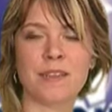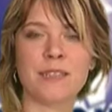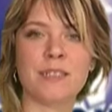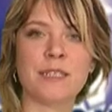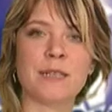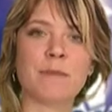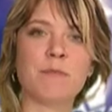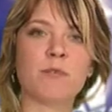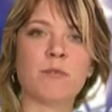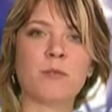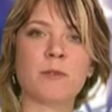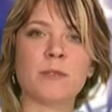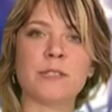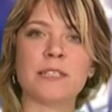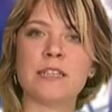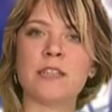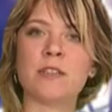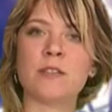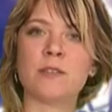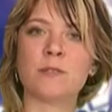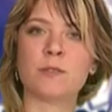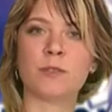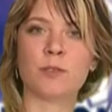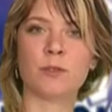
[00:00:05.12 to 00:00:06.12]
Deborah
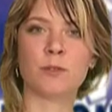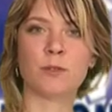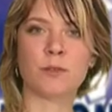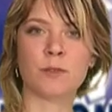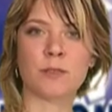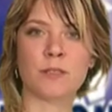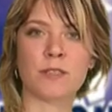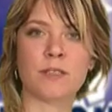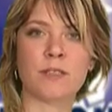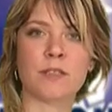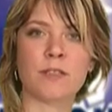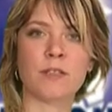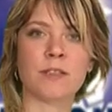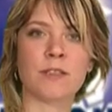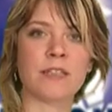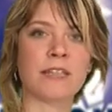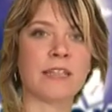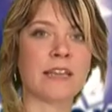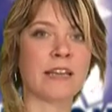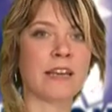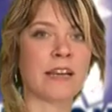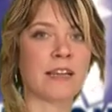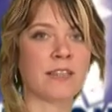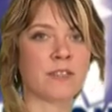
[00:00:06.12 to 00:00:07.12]
Waddell talks to
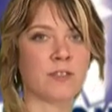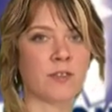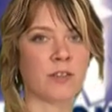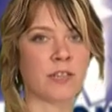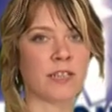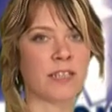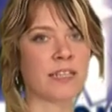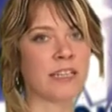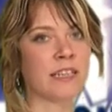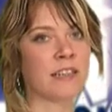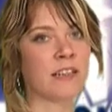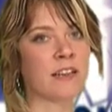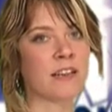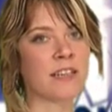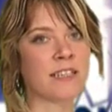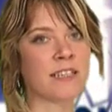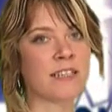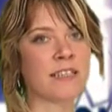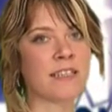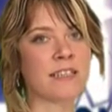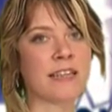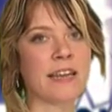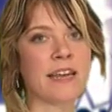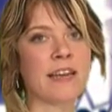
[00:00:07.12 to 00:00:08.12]
the Australian
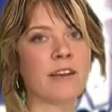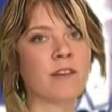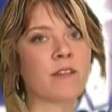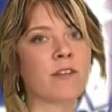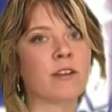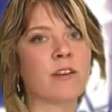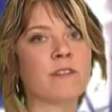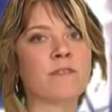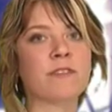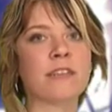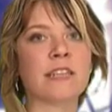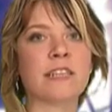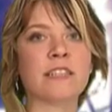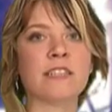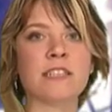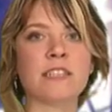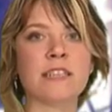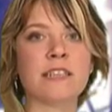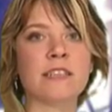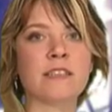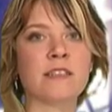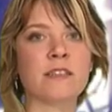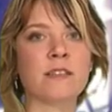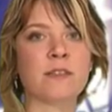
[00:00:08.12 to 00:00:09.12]
Licensed Aircraft
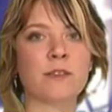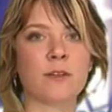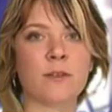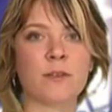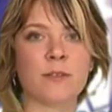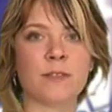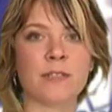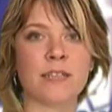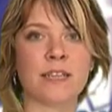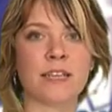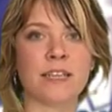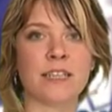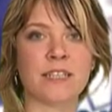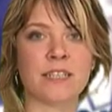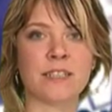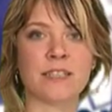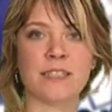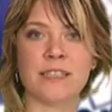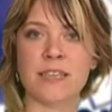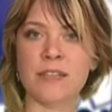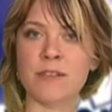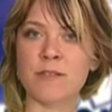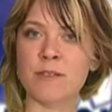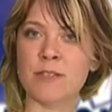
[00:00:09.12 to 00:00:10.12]
Engineers
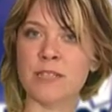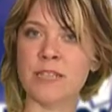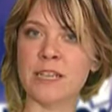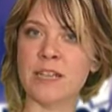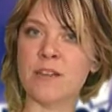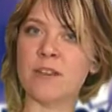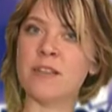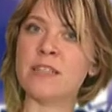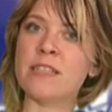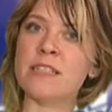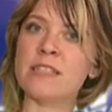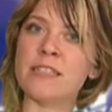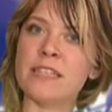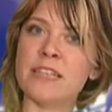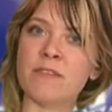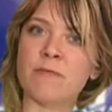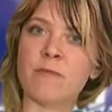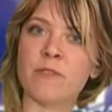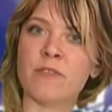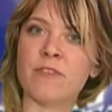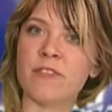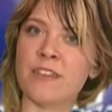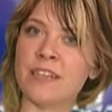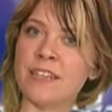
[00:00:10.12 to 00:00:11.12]
Association Secretary,
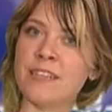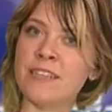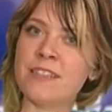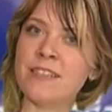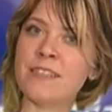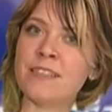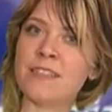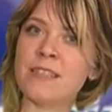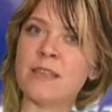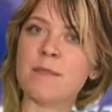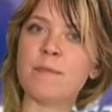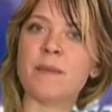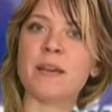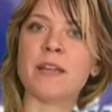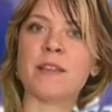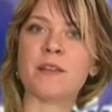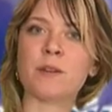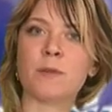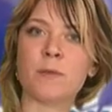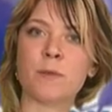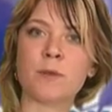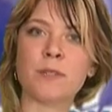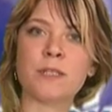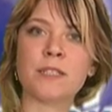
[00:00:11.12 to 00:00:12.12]
Steve Purvinas, about
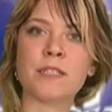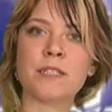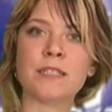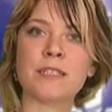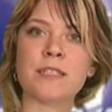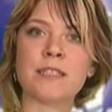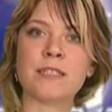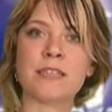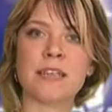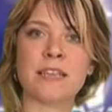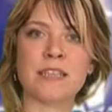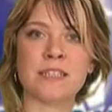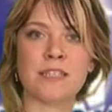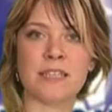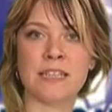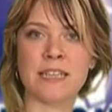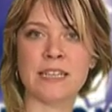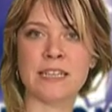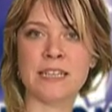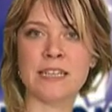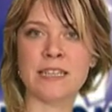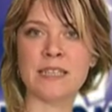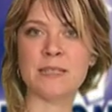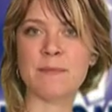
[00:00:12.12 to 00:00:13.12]
the Qantas
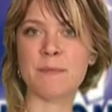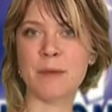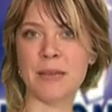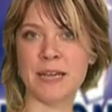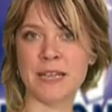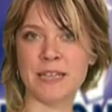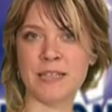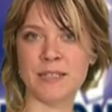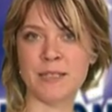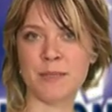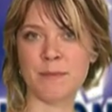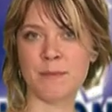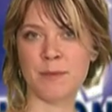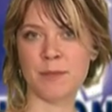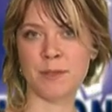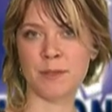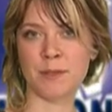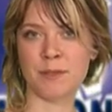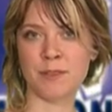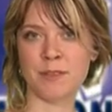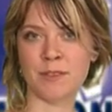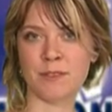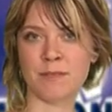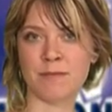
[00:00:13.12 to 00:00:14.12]
engineers' pay
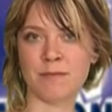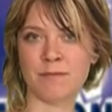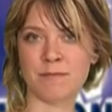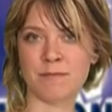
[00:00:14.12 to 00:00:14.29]
dispute.